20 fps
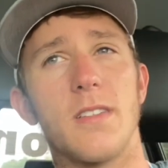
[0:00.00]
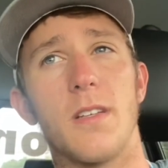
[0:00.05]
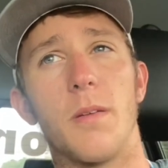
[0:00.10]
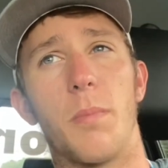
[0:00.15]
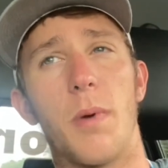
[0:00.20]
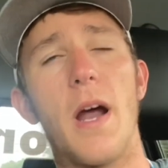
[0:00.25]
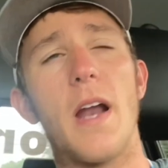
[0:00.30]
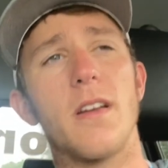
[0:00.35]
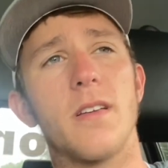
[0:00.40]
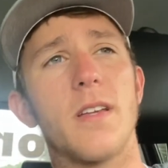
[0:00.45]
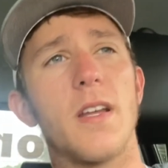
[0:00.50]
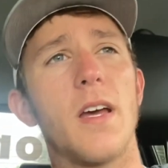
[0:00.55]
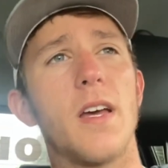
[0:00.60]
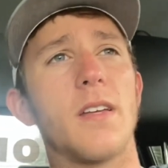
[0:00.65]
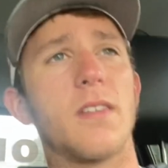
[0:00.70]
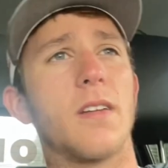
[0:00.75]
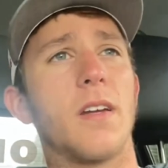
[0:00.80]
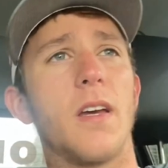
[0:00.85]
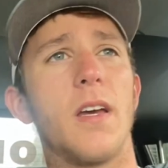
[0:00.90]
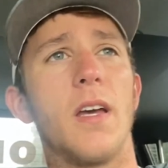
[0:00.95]
the practice
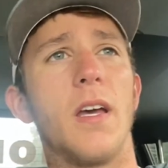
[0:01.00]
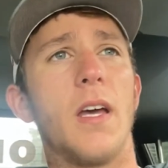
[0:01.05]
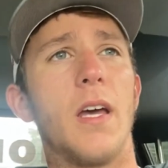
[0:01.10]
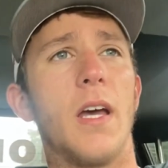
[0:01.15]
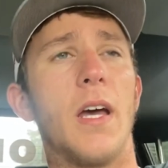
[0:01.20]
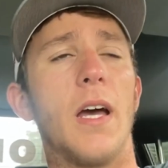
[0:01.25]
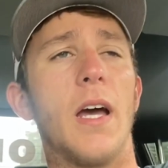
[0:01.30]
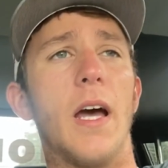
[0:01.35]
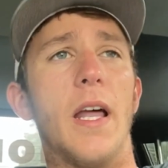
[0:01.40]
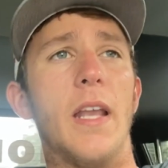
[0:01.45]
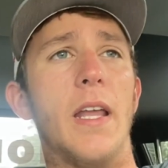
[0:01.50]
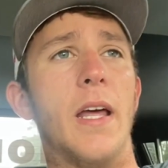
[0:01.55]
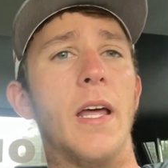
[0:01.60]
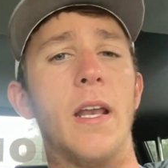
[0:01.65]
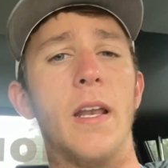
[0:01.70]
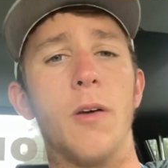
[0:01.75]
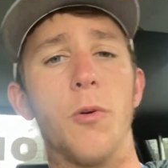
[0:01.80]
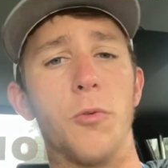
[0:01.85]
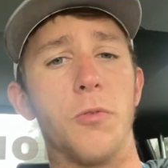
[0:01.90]
test, and then it